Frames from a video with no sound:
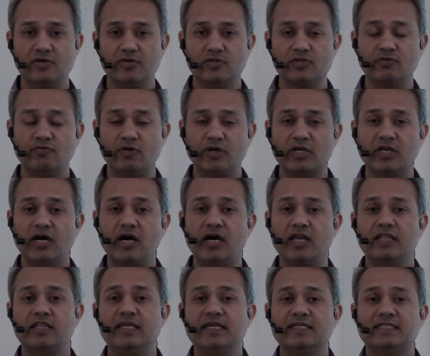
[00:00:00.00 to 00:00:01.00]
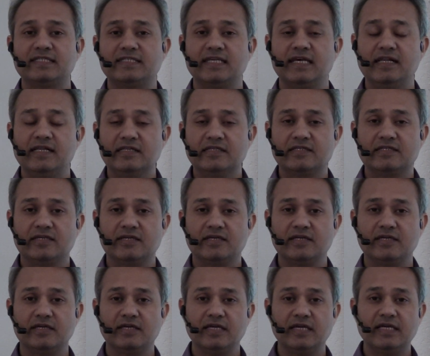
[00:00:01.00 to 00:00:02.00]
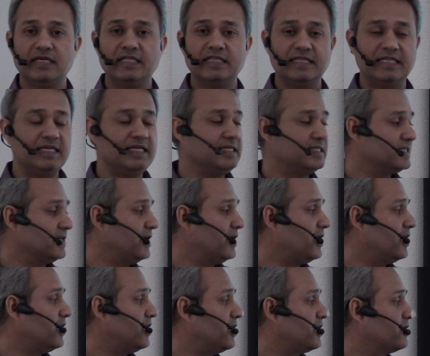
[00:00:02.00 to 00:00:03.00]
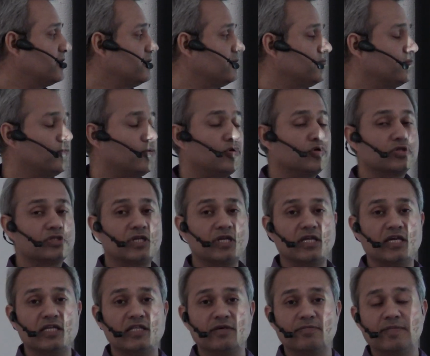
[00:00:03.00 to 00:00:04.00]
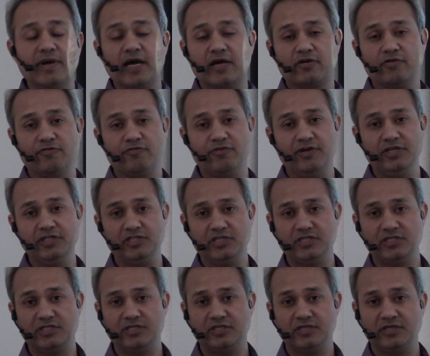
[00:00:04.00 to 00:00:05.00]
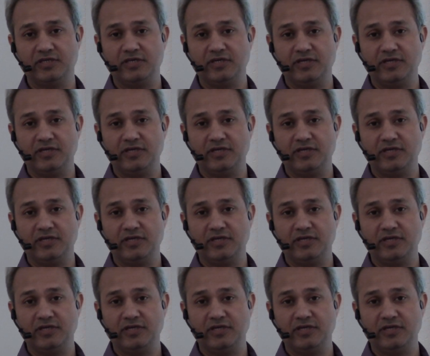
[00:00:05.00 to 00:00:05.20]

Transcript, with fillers: So what are these cells? These are mostly the macrophages,